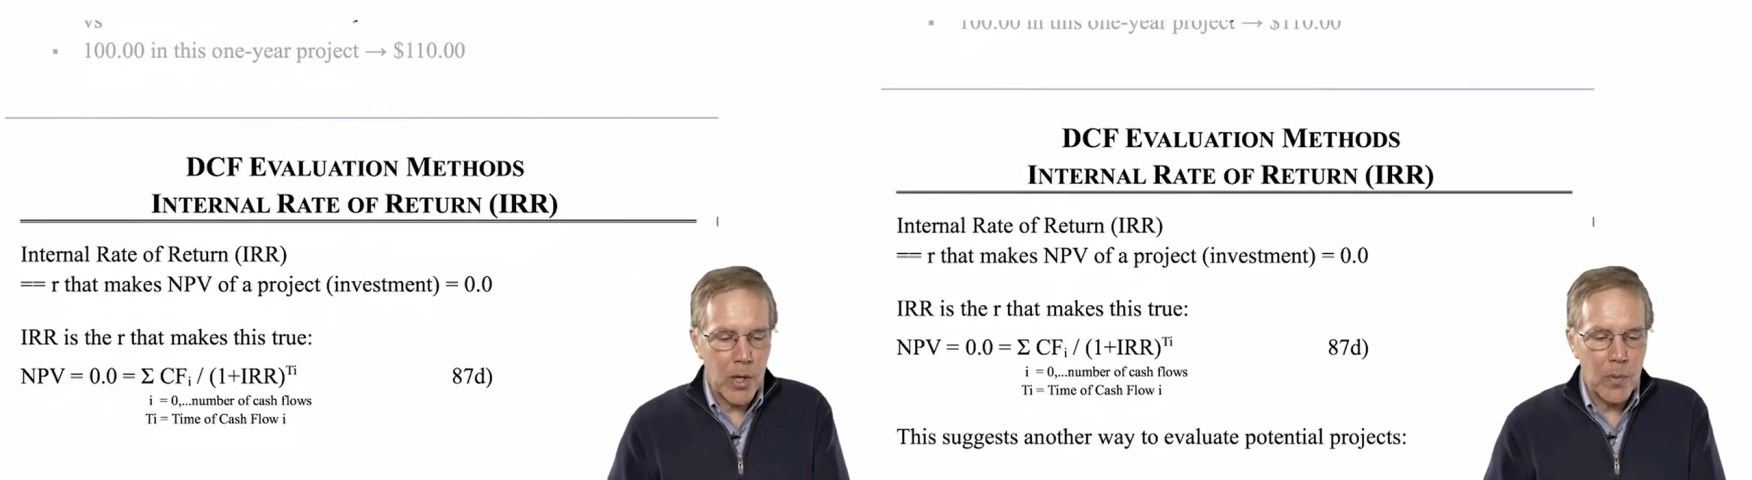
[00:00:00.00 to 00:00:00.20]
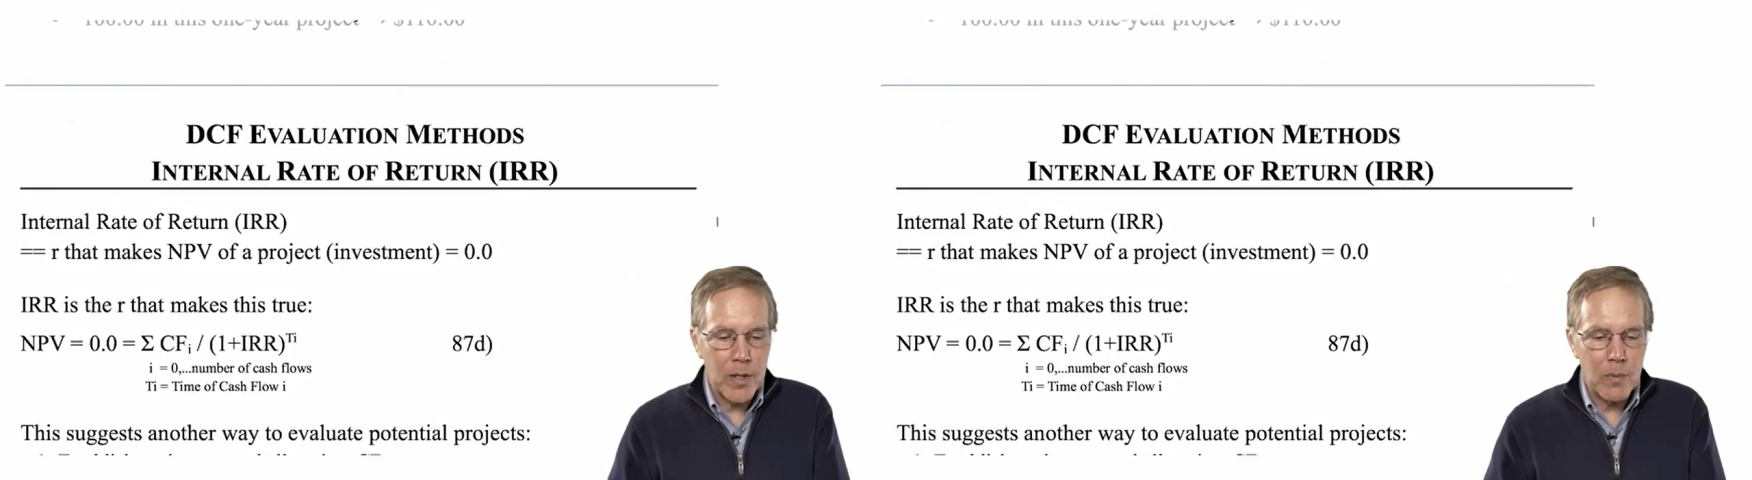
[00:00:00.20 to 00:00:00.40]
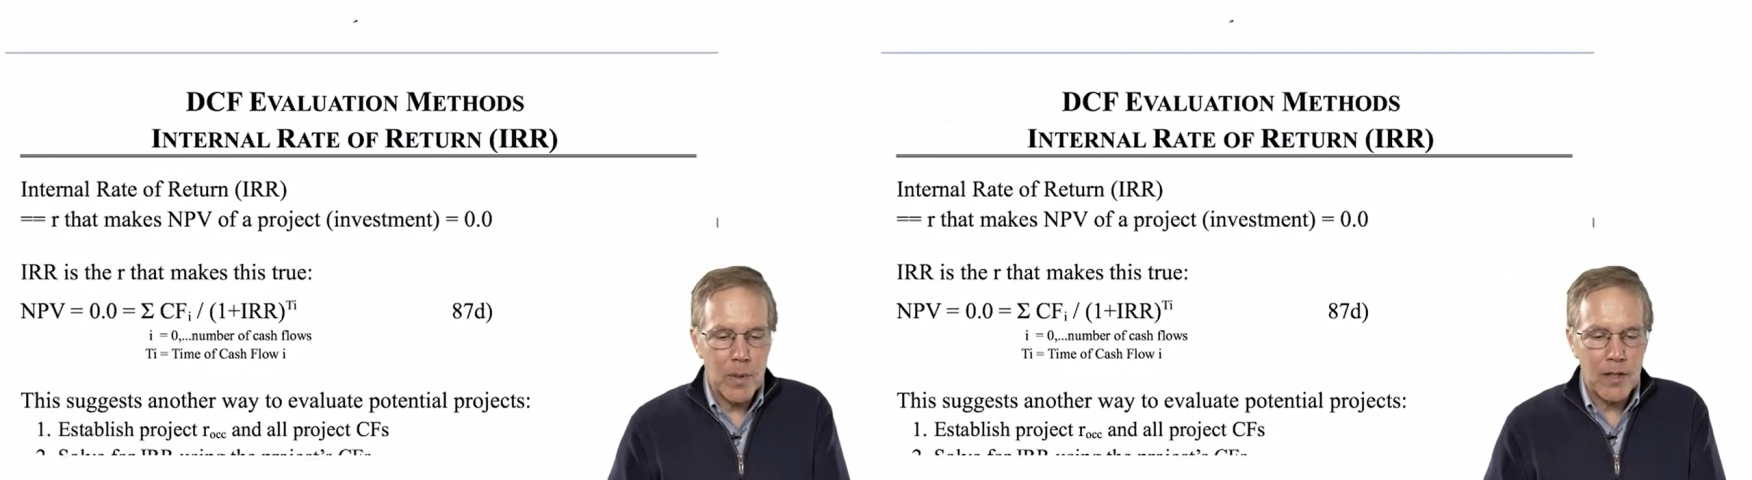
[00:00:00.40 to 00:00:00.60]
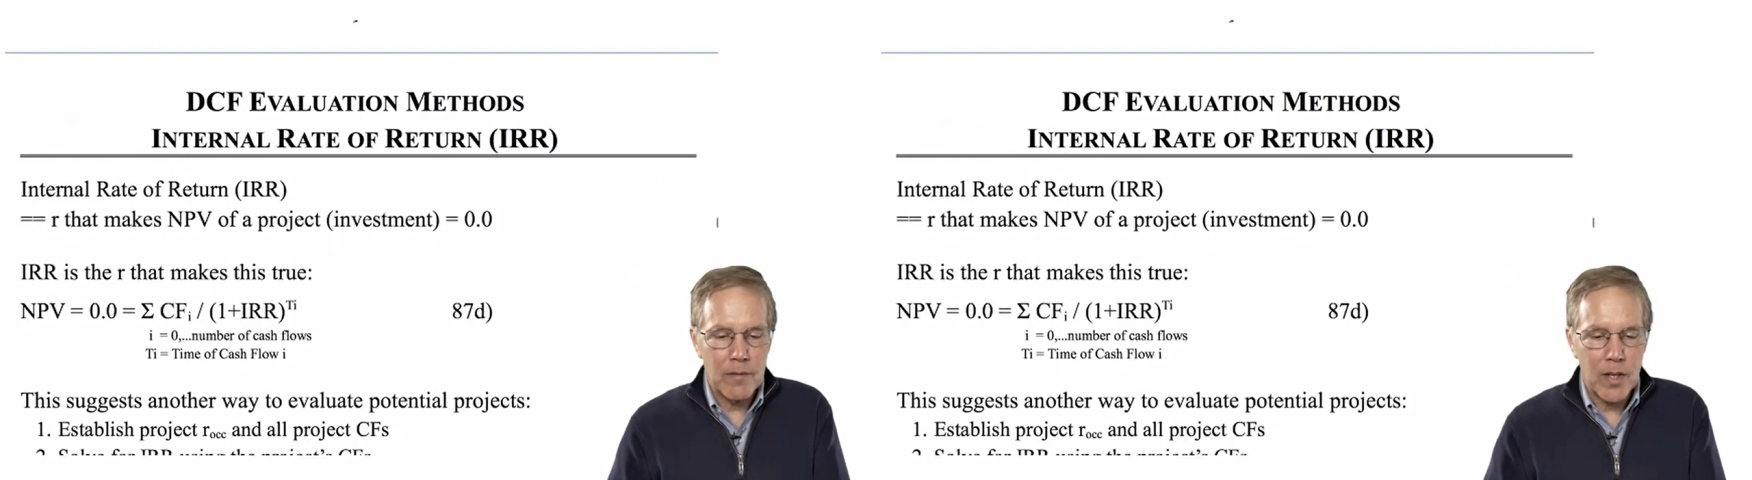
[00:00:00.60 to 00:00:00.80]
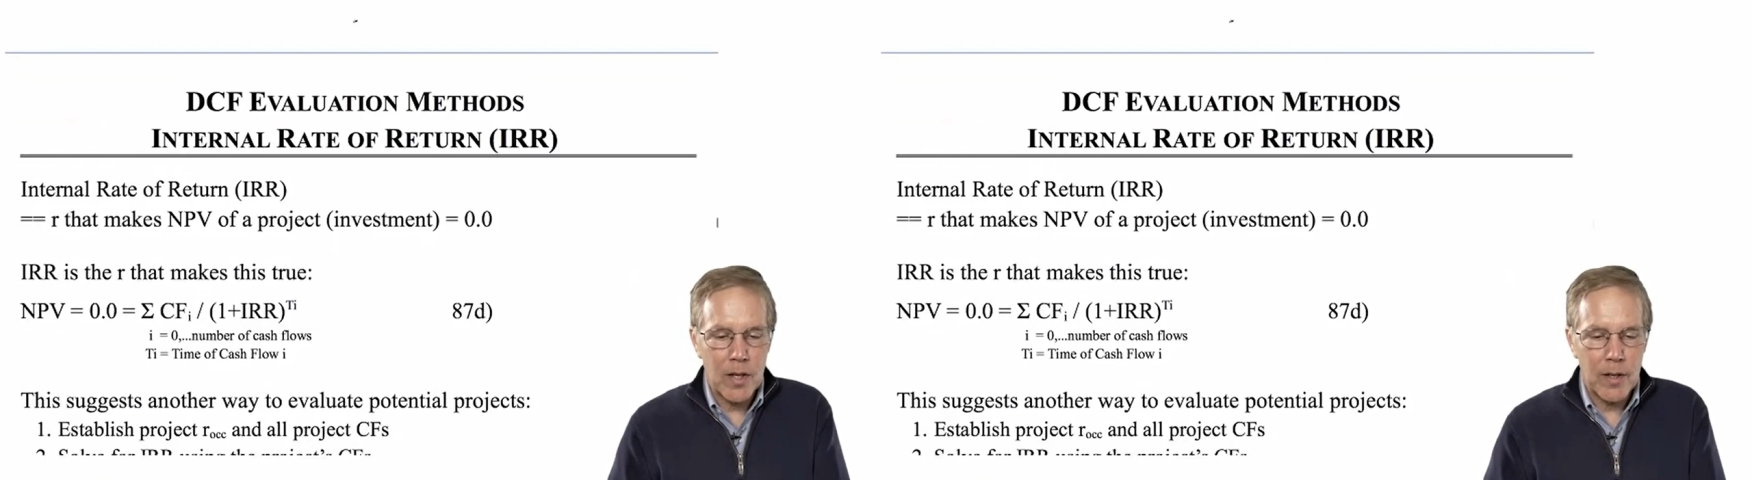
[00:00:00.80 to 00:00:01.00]
but we don't
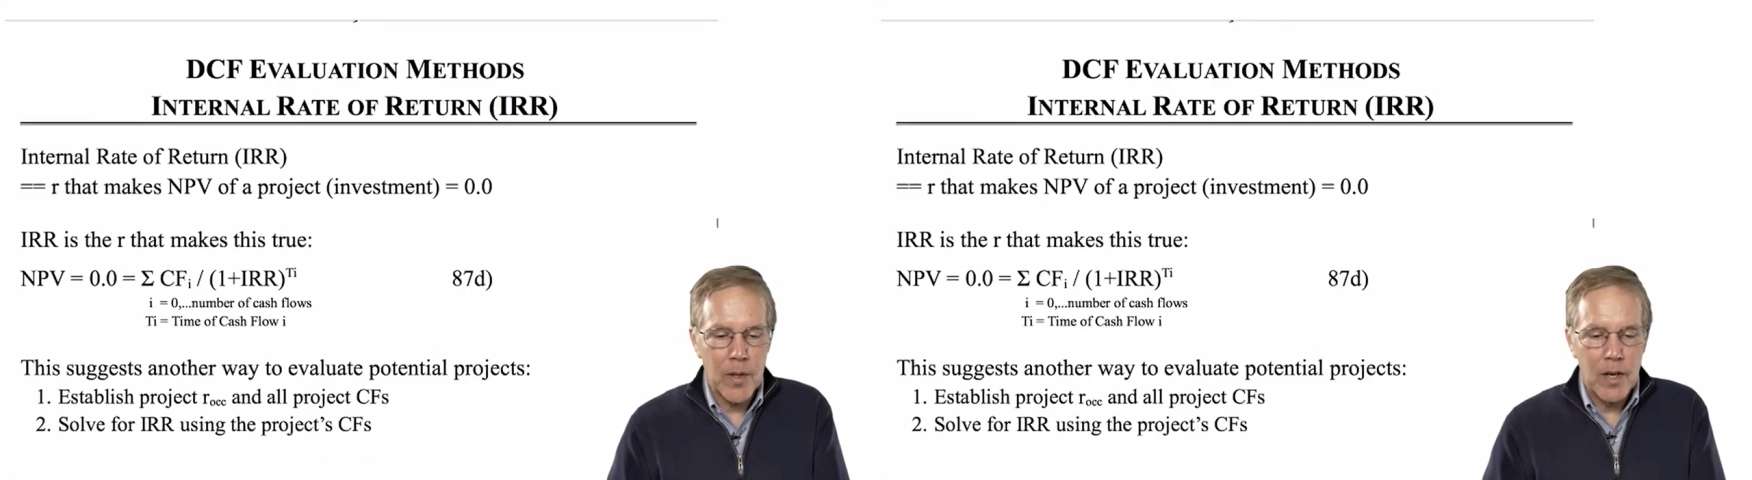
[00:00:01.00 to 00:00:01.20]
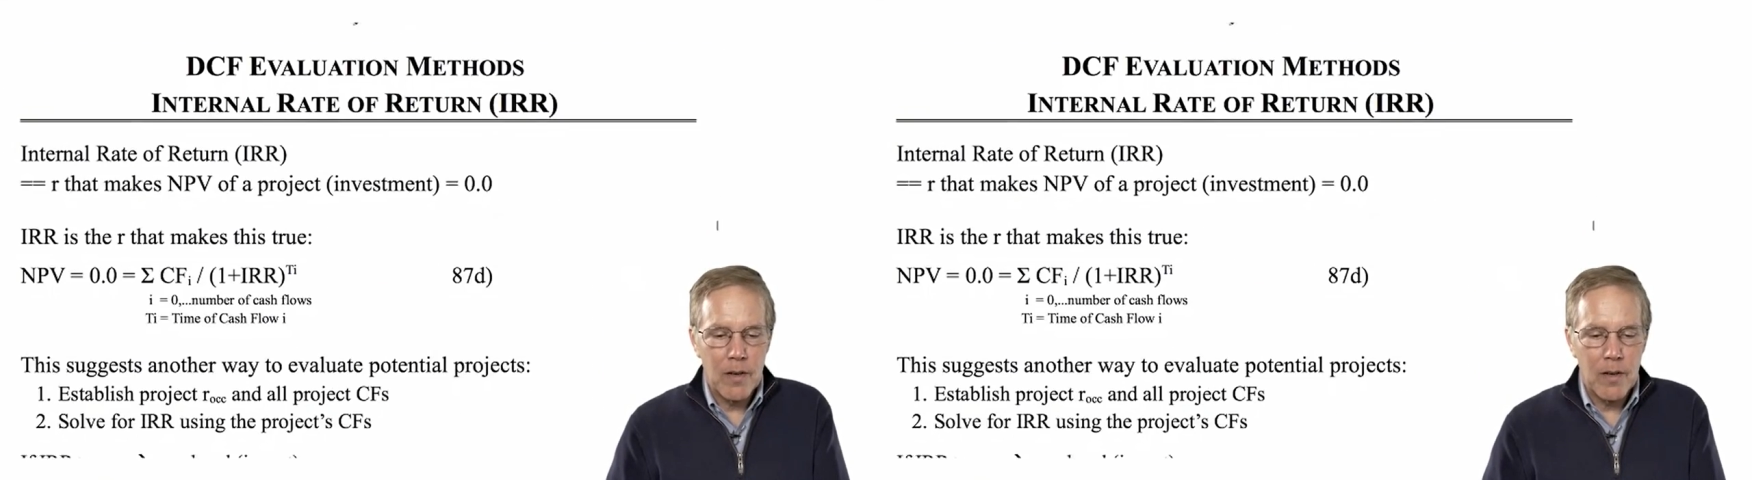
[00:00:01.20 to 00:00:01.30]
have time